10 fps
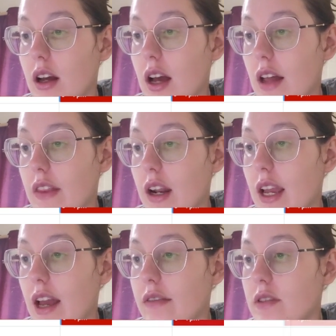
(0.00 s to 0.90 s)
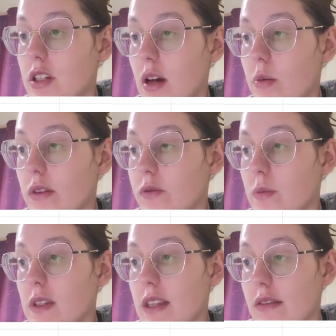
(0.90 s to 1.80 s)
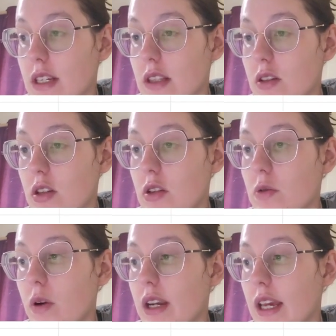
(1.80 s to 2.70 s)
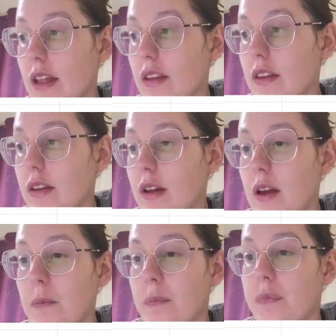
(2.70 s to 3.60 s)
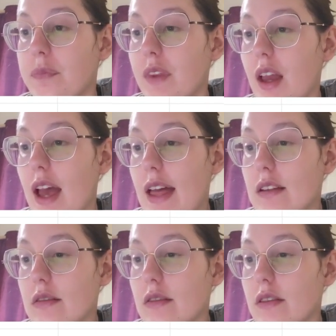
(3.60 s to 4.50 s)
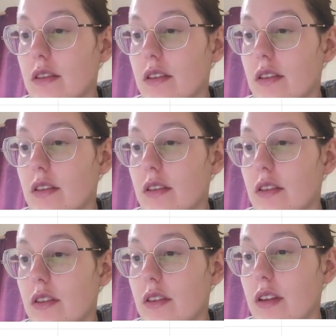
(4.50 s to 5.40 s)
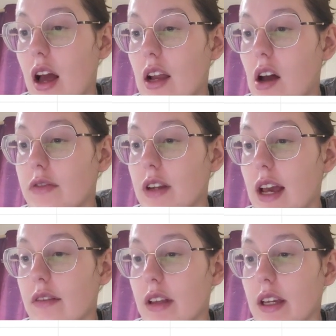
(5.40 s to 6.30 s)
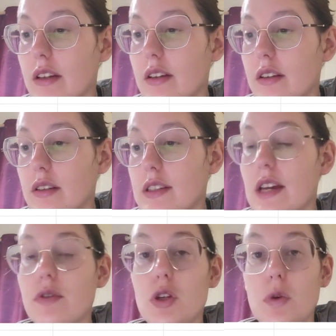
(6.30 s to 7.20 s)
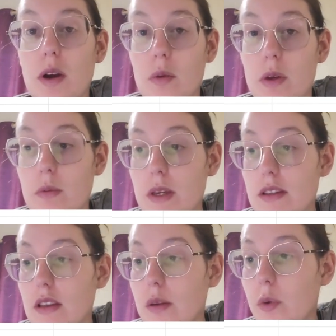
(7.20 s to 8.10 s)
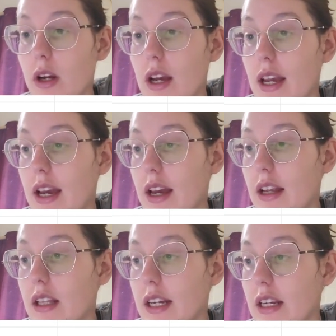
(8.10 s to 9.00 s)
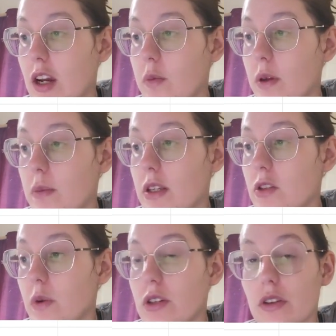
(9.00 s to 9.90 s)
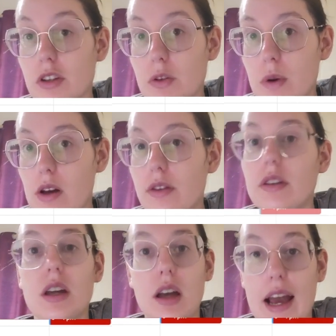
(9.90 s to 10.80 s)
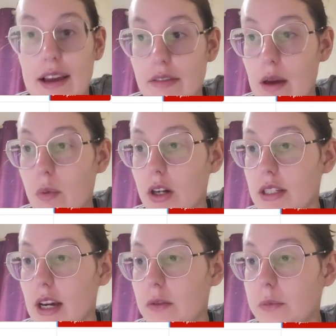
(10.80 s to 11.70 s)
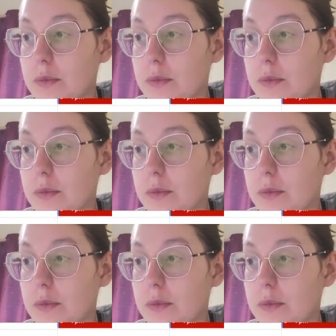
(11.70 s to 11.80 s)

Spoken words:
And then I have Dublin from the 17th to the 20th. And I often have like, because I have 2 Airbnbs in Limerick, I had like an Airbnb switch on the 12th. I have that marked down.